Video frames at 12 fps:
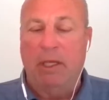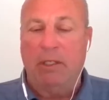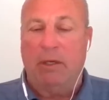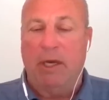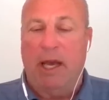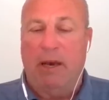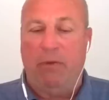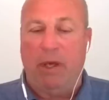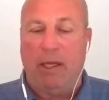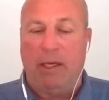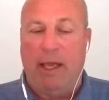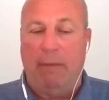So now if
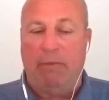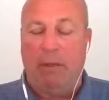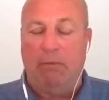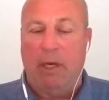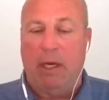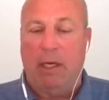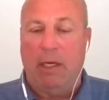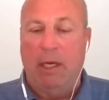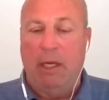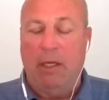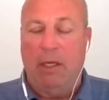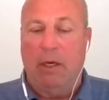we can keep them,
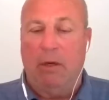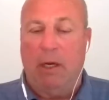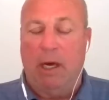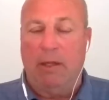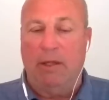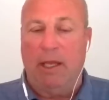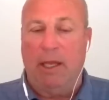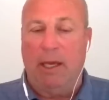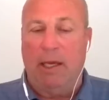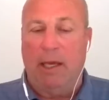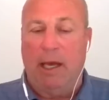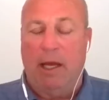you know, on
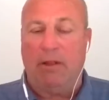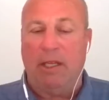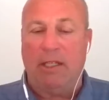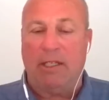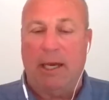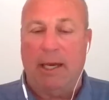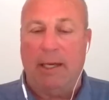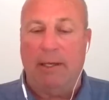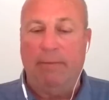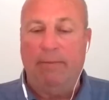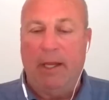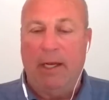the healthy side,